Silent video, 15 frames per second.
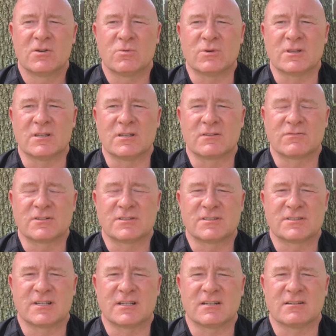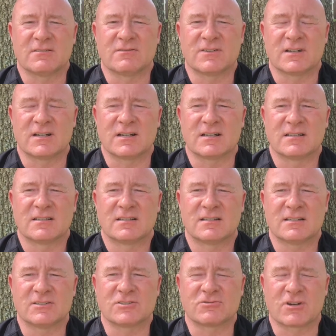with a different set of
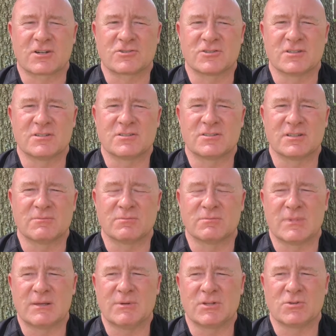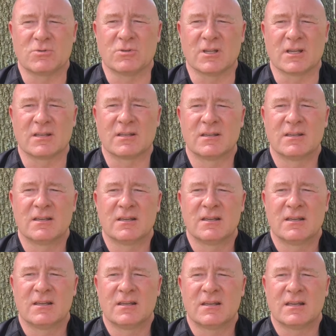instructions and maybe tooling.
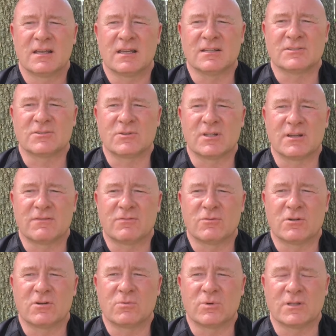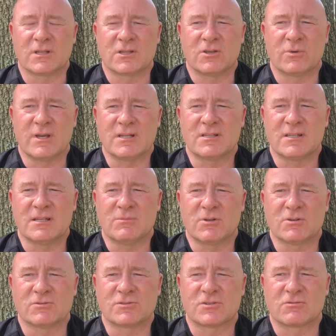And so therefore, when the QA team
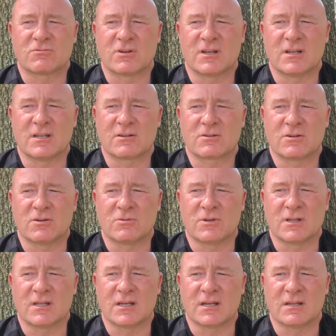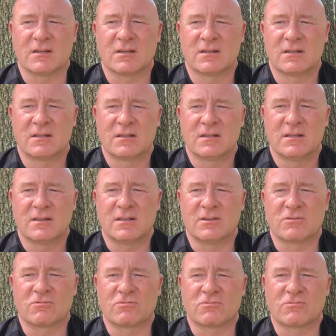goes to run their code again,
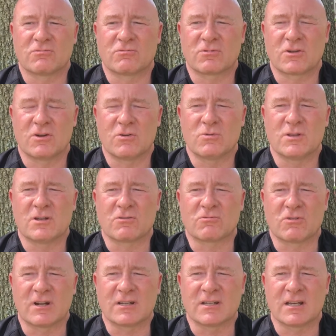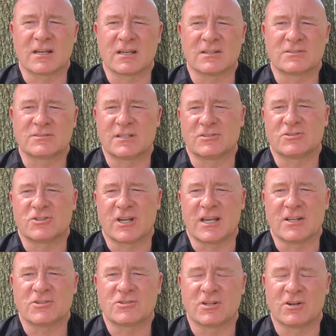the code they're running against has
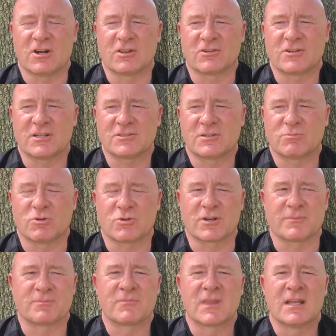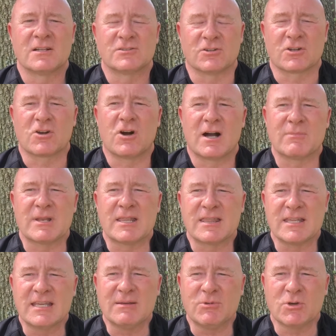changed and all their tests are broken. So the common
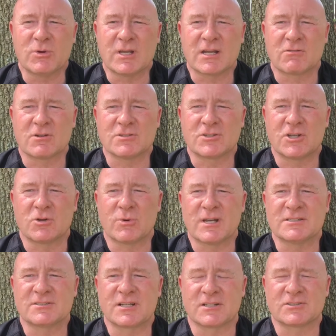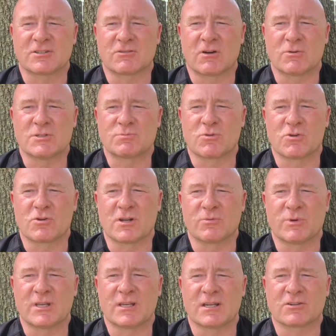theme you hear is QA's tests are always
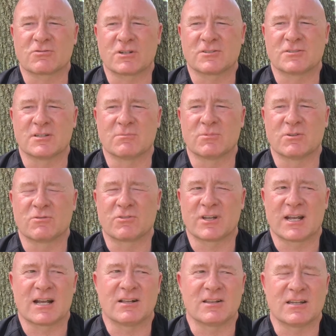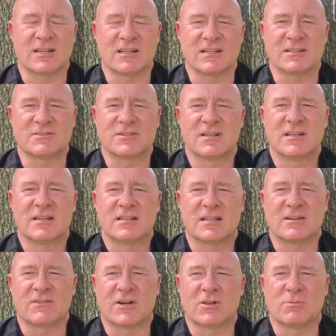broken, we can't trust them. But reality is
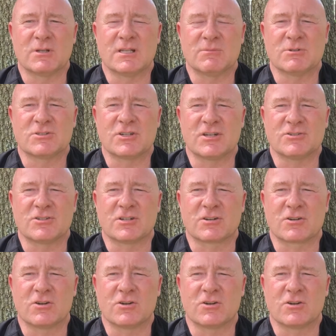the development team is changing their